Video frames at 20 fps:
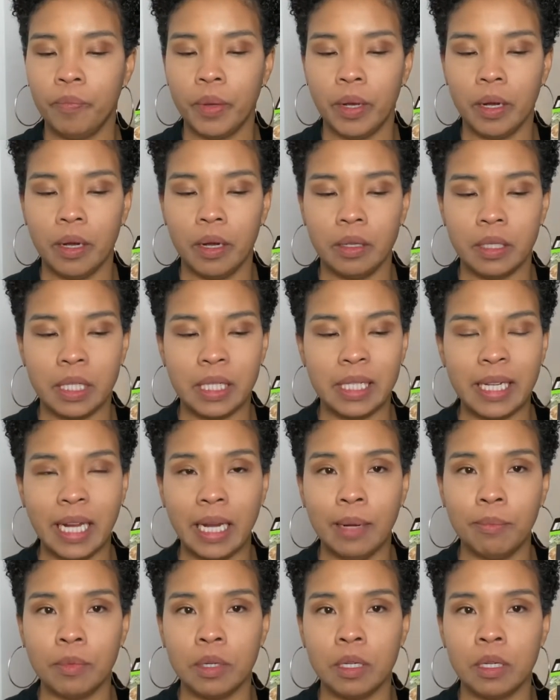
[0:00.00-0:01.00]

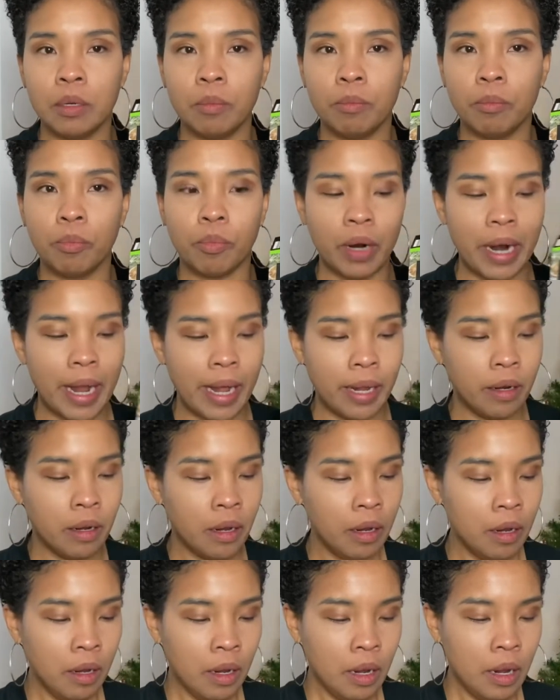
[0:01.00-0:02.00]
steamed bread.
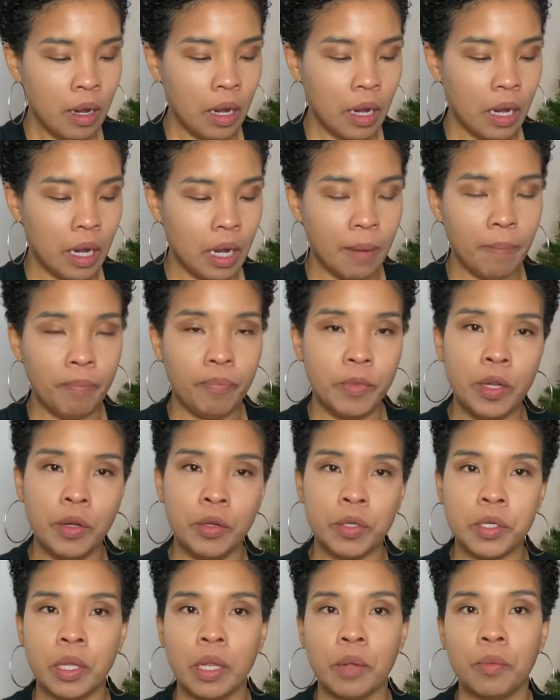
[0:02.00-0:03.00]
Usually